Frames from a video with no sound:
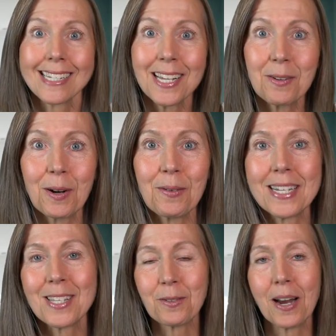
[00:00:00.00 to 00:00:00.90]
That's what it
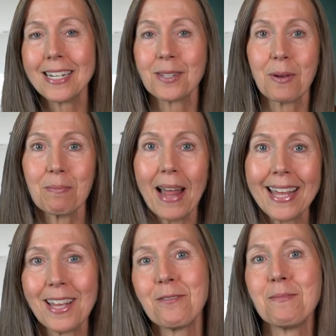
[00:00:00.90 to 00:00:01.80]
was. Sorry, I just went
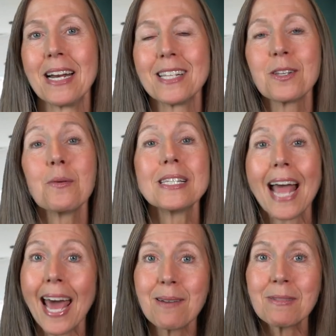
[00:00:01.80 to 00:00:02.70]
blank there for a minute. So it was
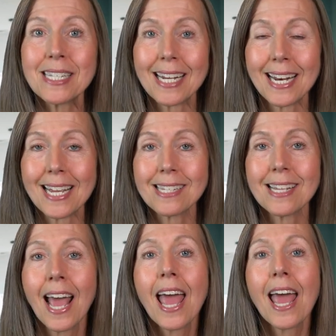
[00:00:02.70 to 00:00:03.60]
animal
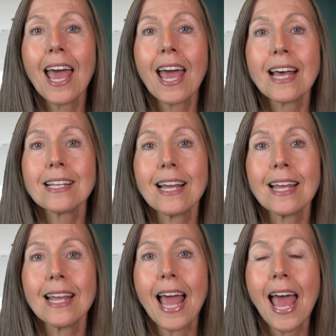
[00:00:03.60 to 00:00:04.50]
studies.
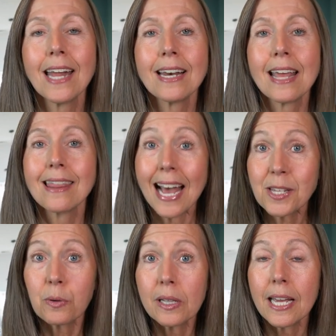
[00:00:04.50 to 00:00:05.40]
And
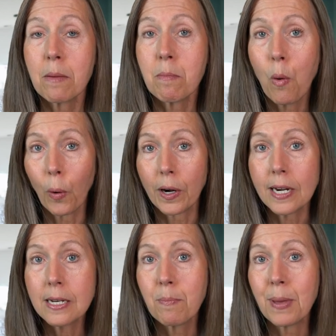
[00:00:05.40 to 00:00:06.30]
that's really
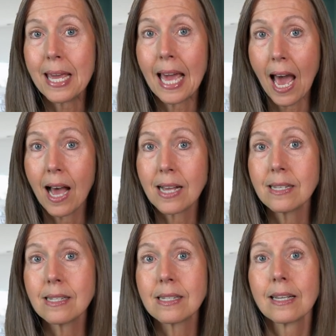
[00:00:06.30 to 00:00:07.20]
important
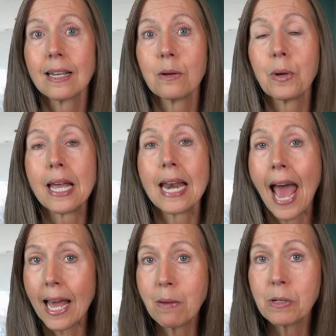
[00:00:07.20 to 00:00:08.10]
because in
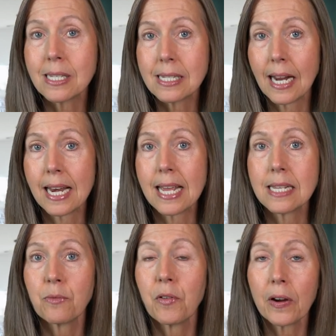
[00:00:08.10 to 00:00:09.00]
animal
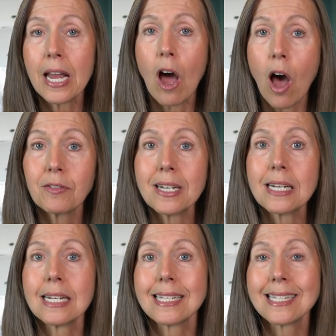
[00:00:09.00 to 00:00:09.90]
studies, very
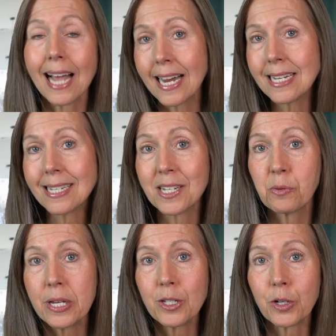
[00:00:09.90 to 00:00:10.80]
often scientists and
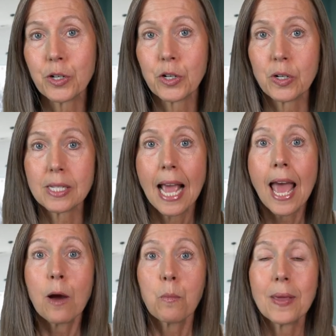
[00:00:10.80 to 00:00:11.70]
researchers,
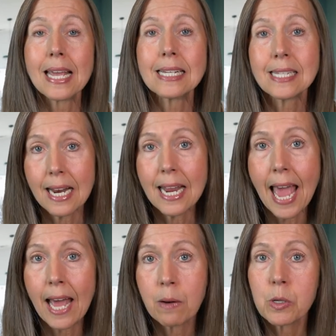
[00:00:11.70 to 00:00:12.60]
when they study
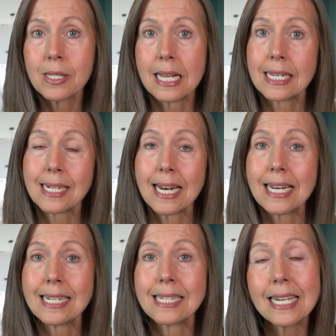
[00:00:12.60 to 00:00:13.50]
animals and they study
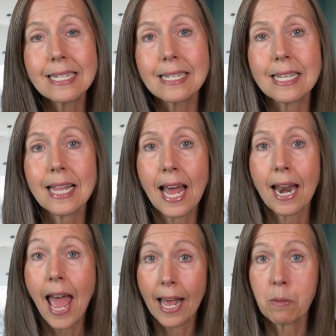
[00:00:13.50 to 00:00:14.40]
diseases in
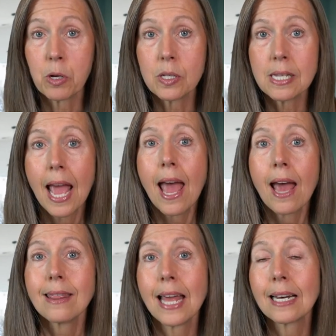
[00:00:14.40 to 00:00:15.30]
that animals,
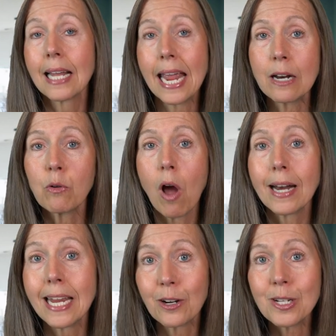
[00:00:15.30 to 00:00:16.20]
then later
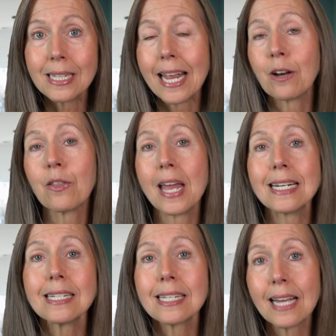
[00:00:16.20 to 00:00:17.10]
on, years later, they
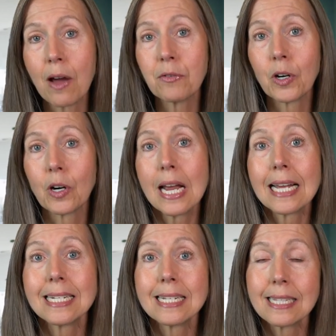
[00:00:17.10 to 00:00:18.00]
discover
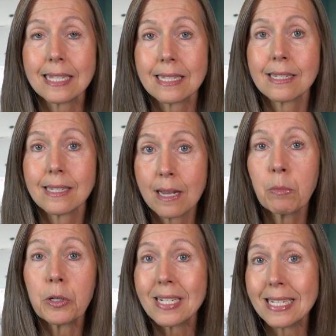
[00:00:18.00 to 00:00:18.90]

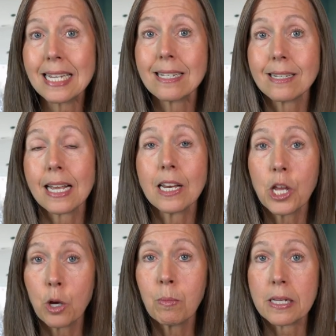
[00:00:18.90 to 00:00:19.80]
similar diseases in
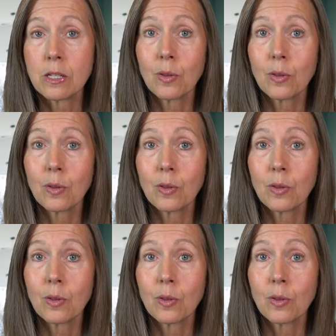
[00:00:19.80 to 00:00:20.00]
humans.